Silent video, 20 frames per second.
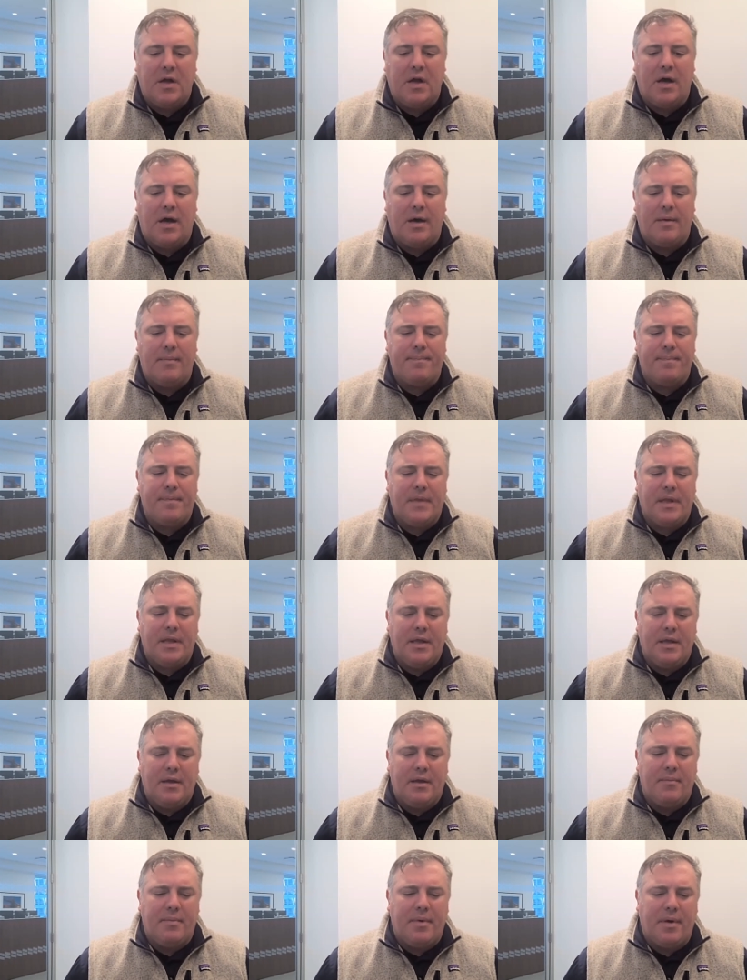
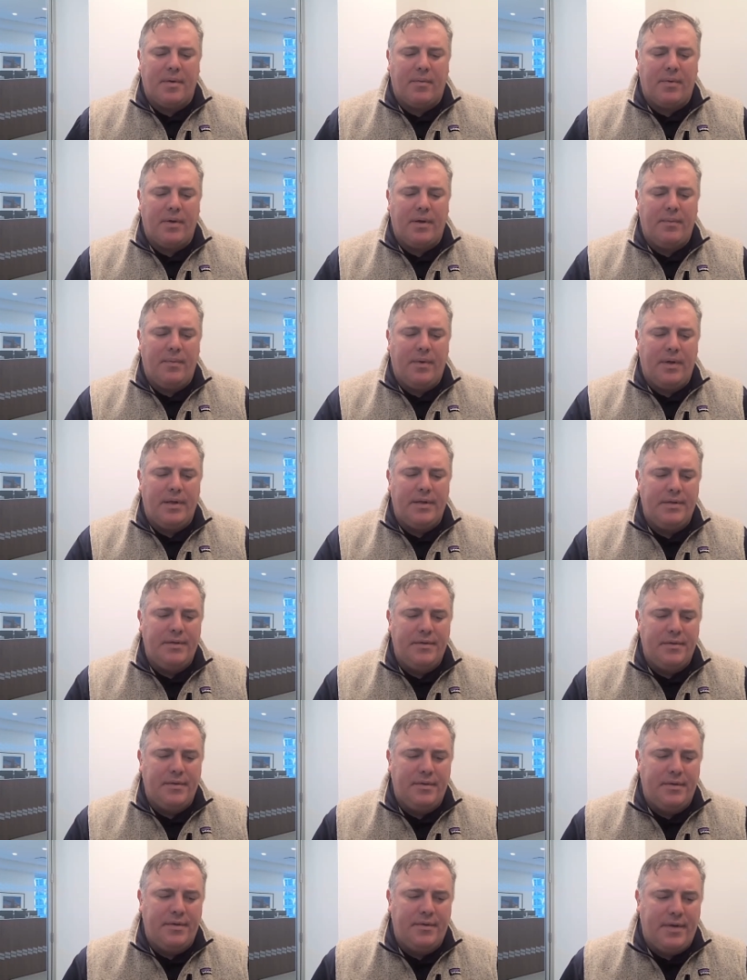But what
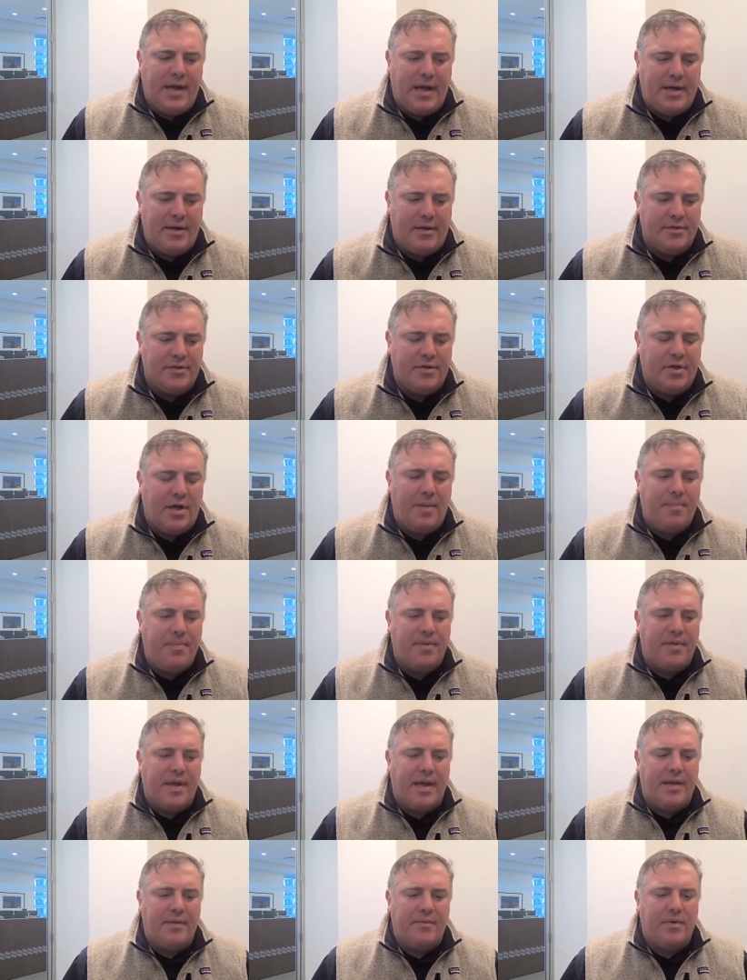you had on top
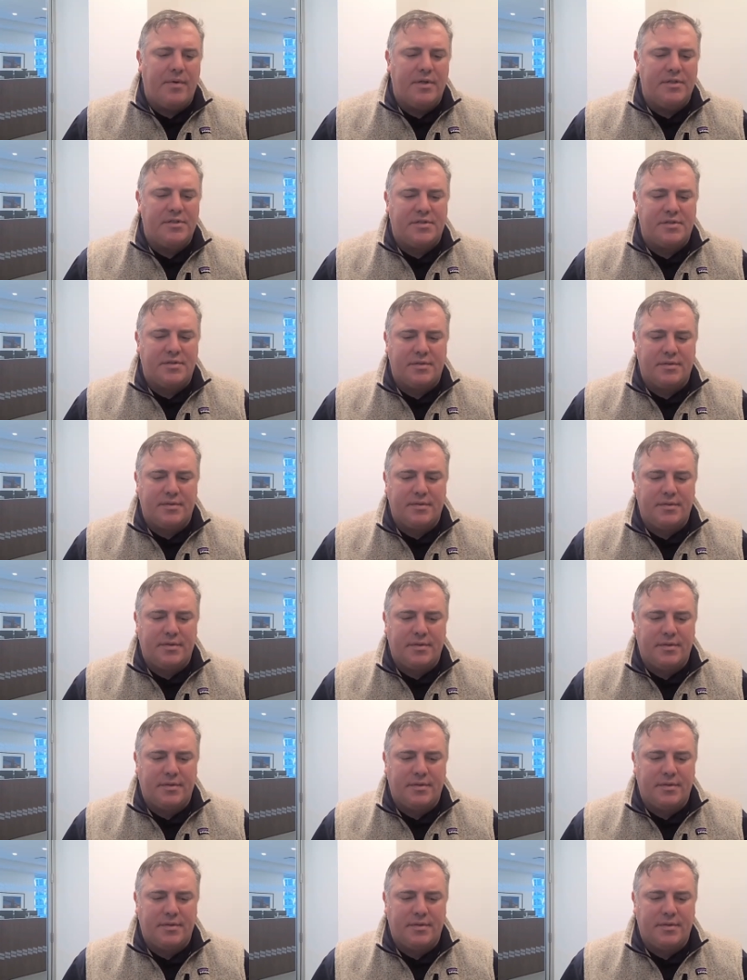of that was,